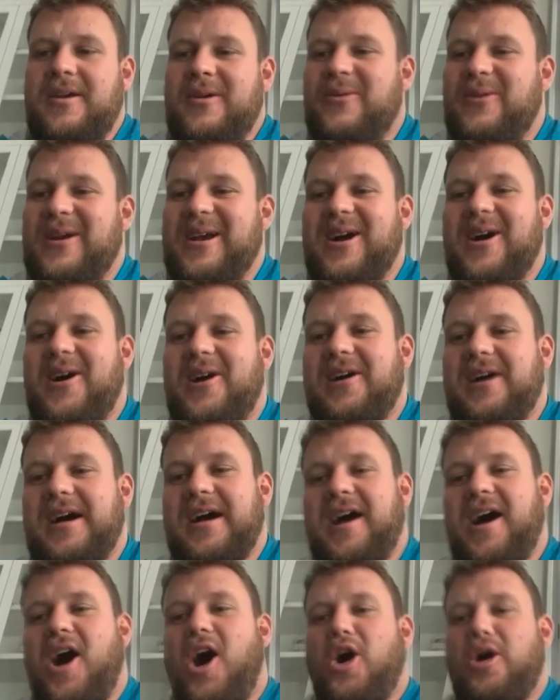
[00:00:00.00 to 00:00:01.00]
We call
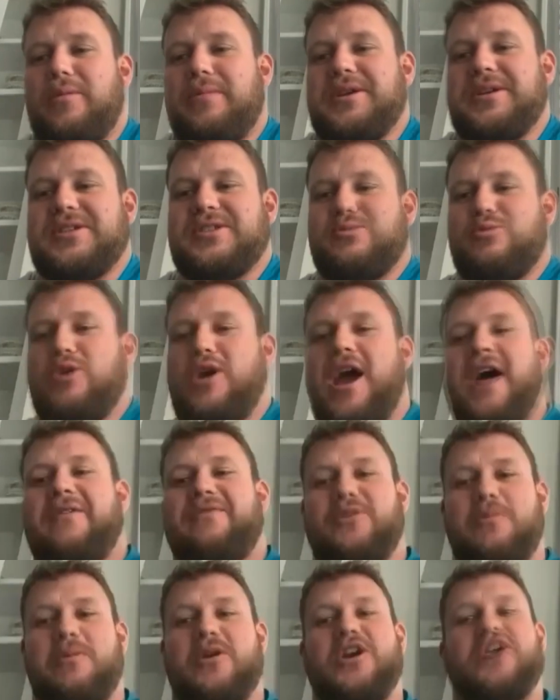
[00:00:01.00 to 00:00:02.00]
it Arby's. We have
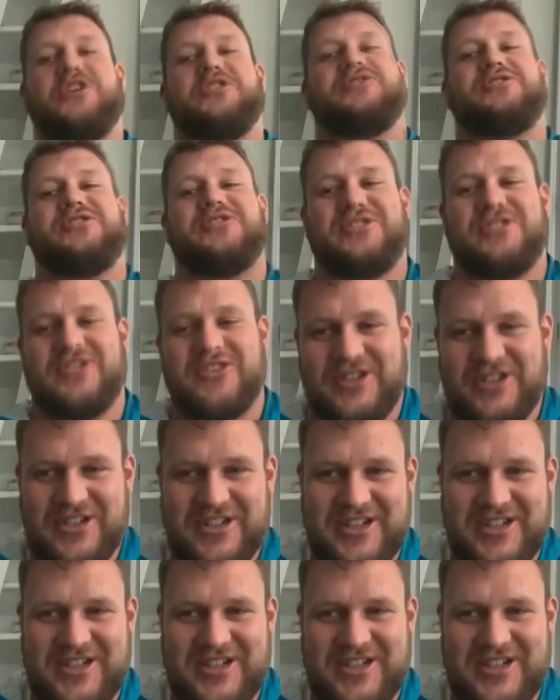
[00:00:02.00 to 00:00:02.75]
the meats.